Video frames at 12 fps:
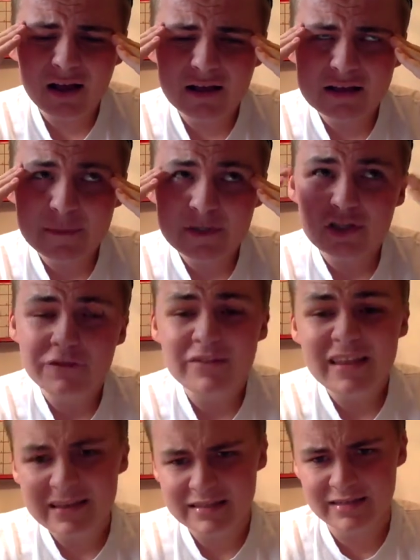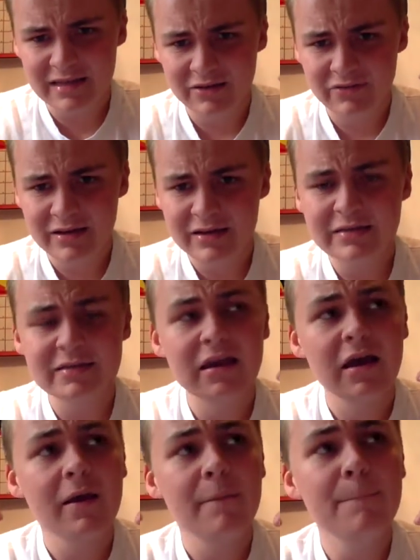especially for this series,
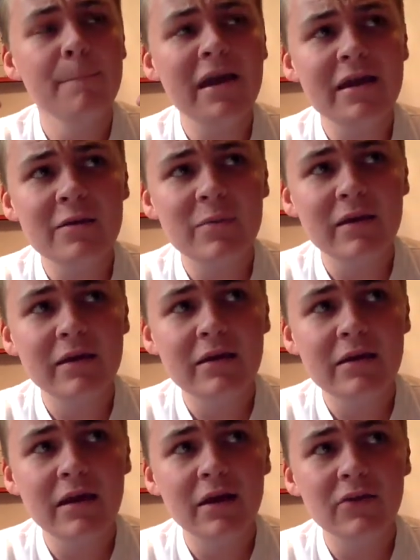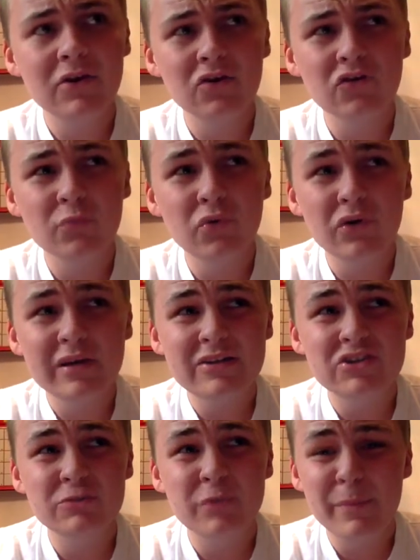maybe they could have brought in
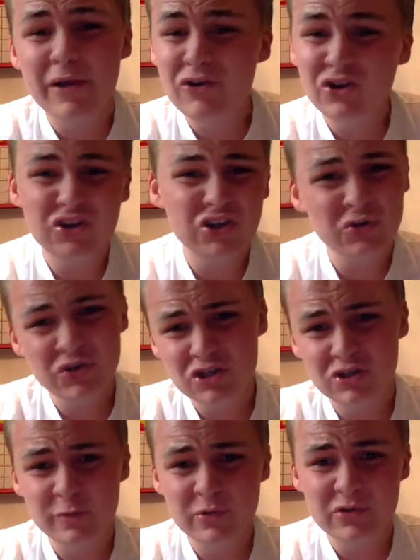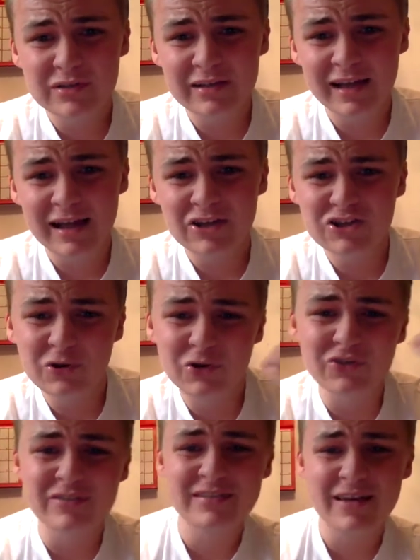some American YouTubers like Joey
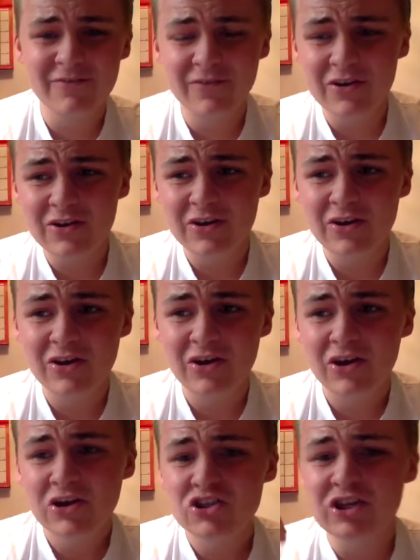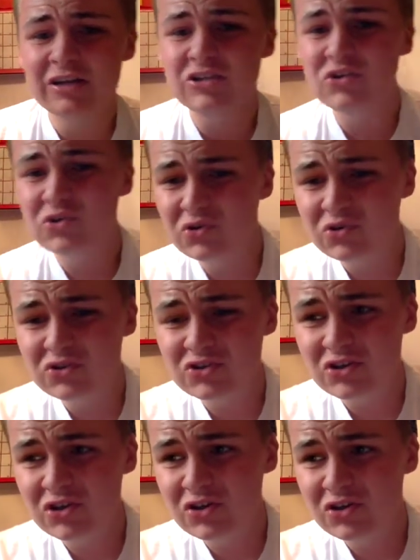Graceffa, Shane
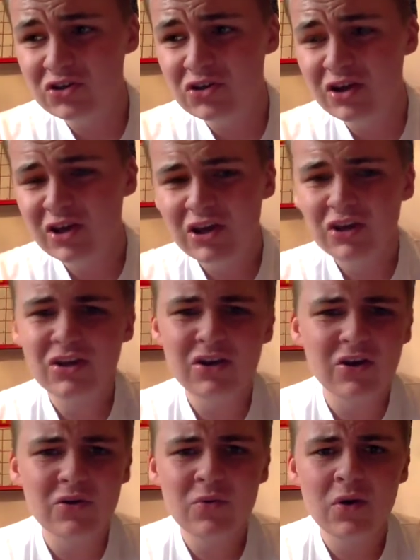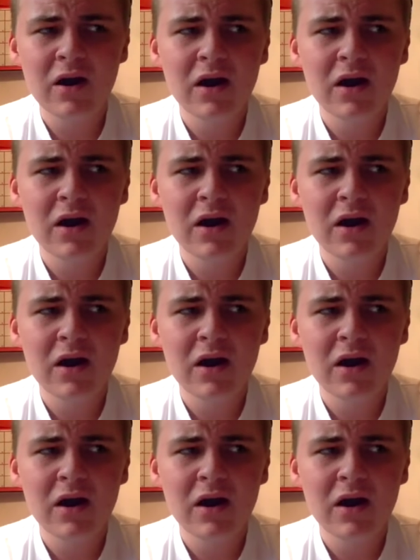Dawson, you know.